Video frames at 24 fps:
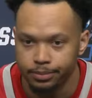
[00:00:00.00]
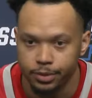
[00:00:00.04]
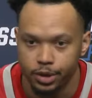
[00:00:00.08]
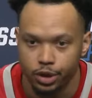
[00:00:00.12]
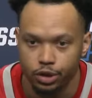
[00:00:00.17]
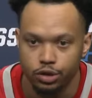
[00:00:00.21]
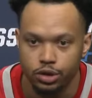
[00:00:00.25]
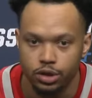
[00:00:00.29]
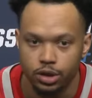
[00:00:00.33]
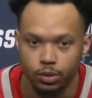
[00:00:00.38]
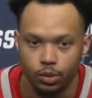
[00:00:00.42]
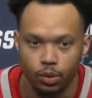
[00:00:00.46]

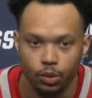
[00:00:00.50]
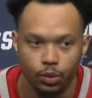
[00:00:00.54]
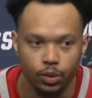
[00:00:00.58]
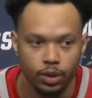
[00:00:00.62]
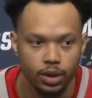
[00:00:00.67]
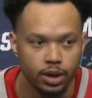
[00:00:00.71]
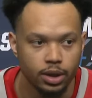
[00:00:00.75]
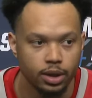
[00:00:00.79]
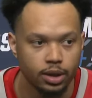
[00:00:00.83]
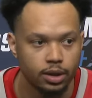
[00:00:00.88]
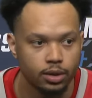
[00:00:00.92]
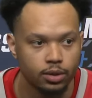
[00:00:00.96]
Usually when
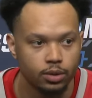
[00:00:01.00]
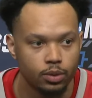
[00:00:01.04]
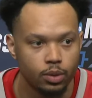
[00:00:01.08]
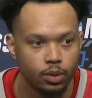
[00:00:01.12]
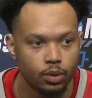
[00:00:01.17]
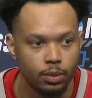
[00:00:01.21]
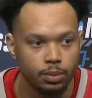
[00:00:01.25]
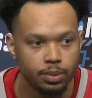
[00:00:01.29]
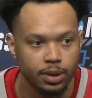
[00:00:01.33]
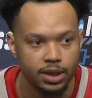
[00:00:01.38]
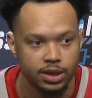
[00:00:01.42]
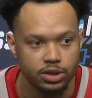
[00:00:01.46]

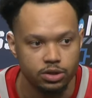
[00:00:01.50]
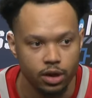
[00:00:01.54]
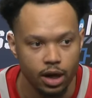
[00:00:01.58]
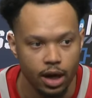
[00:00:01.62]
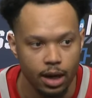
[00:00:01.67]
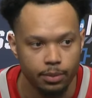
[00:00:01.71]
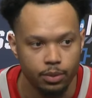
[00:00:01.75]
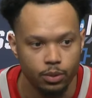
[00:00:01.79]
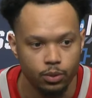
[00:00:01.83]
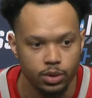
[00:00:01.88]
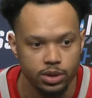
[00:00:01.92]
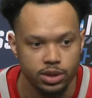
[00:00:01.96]
we play
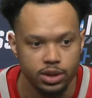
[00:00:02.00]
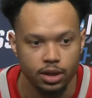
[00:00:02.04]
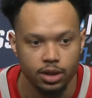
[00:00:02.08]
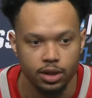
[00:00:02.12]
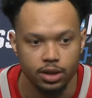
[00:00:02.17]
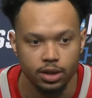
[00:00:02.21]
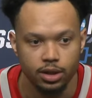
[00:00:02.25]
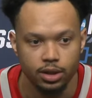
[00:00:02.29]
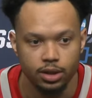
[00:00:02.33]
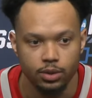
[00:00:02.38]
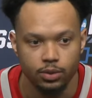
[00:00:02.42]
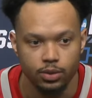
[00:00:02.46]
scrappy, we
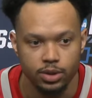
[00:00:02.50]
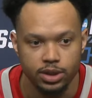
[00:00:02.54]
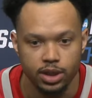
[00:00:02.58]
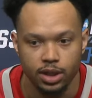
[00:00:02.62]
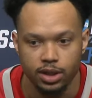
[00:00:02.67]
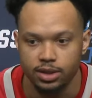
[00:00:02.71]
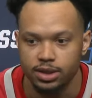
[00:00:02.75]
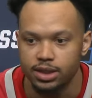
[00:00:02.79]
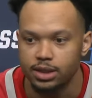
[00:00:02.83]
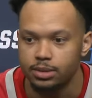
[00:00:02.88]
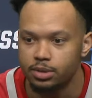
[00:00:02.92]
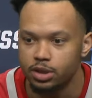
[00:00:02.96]

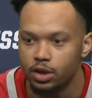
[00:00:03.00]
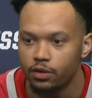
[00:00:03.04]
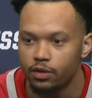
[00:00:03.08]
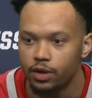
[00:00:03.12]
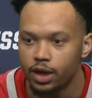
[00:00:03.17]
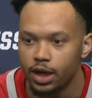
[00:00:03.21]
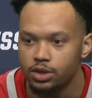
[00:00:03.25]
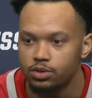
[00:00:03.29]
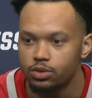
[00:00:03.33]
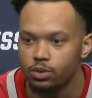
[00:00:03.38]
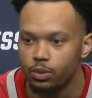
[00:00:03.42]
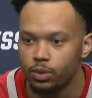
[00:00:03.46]
turn teams
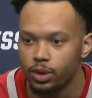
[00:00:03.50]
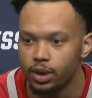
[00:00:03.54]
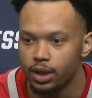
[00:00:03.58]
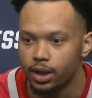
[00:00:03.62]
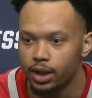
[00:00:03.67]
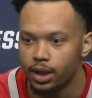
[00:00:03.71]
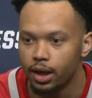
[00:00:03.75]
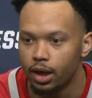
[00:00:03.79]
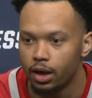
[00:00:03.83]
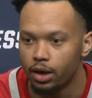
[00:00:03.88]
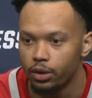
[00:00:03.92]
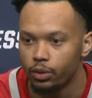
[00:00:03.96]
over. That's when we can
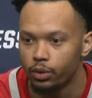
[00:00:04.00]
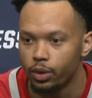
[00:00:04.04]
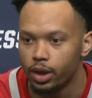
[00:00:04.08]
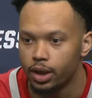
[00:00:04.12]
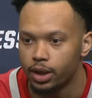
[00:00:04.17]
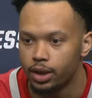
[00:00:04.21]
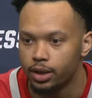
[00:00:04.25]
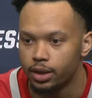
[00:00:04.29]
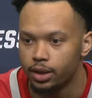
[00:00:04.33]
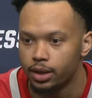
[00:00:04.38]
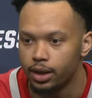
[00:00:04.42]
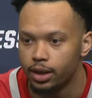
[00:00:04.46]
get out and
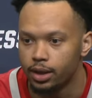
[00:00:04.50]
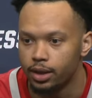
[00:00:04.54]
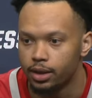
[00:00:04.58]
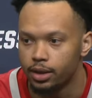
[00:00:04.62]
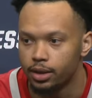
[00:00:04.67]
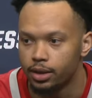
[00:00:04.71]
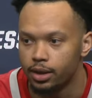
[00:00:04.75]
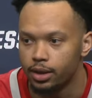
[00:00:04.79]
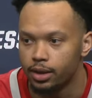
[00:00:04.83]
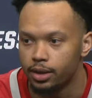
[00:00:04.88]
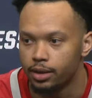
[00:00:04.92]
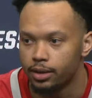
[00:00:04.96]
run
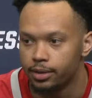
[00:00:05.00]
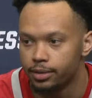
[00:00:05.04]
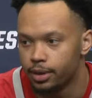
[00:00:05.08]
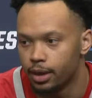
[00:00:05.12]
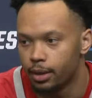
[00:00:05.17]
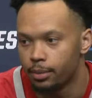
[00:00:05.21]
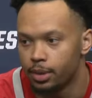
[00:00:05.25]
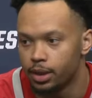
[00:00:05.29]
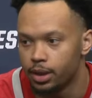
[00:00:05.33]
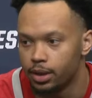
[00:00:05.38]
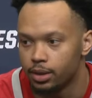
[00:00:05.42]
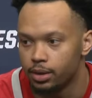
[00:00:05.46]
and
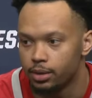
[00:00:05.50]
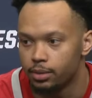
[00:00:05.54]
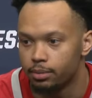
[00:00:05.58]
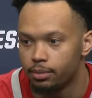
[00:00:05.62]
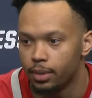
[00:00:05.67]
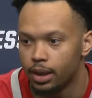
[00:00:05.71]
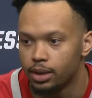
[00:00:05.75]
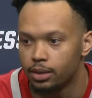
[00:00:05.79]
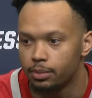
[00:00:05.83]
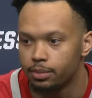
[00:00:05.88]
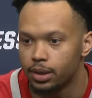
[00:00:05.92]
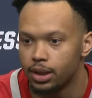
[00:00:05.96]
I mean
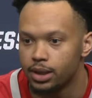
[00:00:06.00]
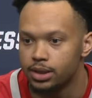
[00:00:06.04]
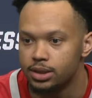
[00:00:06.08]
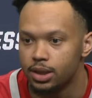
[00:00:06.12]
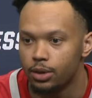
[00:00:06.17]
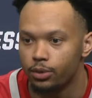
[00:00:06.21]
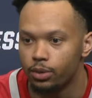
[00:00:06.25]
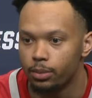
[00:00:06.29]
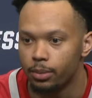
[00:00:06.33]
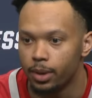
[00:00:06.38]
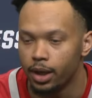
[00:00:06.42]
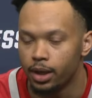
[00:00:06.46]
make the plays
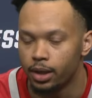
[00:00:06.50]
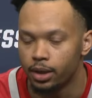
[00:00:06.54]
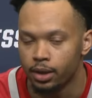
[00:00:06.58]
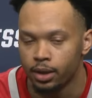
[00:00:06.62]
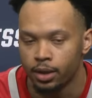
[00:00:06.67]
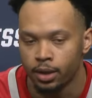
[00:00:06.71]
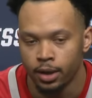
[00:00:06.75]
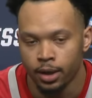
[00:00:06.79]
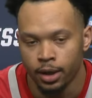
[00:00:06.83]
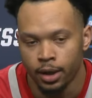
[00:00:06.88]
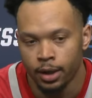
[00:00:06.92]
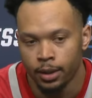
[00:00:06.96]
that we make.
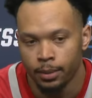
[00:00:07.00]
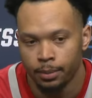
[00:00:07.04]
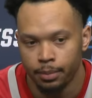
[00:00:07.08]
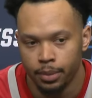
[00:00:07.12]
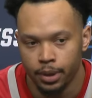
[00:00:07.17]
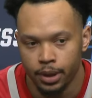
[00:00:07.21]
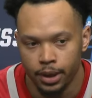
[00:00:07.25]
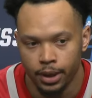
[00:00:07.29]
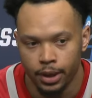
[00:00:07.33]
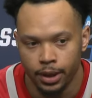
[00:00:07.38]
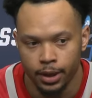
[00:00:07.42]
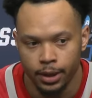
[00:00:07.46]

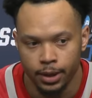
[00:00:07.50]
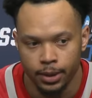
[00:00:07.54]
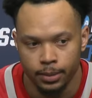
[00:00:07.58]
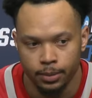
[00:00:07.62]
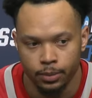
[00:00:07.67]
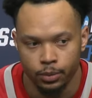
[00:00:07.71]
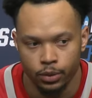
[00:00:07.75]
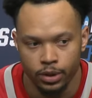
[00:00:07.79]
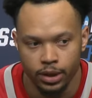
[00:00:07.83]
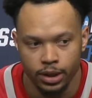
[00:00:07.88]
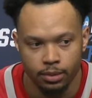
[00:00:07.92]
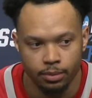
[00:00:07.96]
But
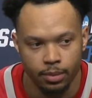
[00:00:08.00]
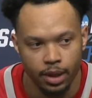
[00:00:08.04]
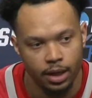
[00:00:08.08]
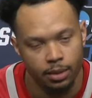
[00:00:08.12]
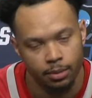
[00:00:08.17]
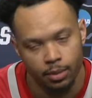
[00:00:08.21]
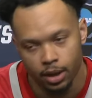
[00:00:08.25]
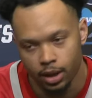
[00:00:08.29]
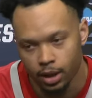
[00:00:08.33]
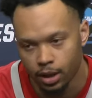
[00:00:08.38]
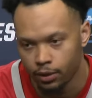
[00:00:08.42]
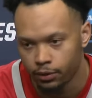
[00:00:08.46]
we didn't make
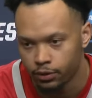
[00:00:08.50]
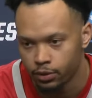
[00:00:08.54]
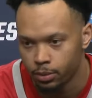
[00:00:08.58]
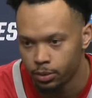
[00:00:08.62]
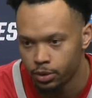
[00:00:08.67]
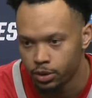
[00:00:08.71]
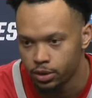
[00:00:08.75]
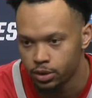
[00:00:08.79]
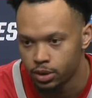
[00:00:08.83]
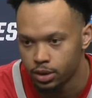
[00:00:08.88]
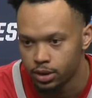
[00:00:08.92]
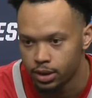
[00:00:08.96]
them
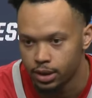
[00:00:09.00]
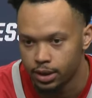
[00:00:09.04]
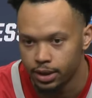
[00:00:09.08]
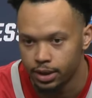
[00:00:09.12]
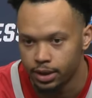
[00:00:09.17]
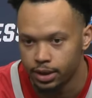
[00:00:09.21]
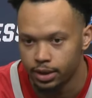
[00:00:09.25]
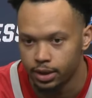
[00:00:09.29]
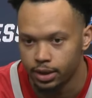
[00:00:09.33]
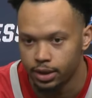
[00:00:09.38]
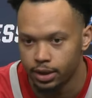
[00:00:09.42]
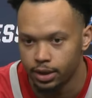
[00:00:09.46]
uncomfortable,
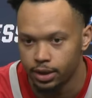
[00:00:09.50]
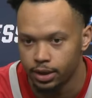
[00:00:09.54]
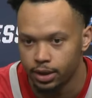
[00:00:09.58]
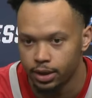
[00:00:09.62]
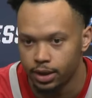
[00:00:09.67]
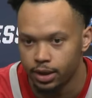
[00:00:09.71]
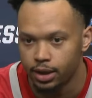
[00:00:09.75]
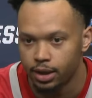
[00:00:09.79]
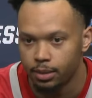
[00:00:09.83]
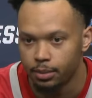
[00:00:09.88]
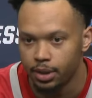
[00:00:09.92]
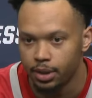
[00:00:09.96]
and ended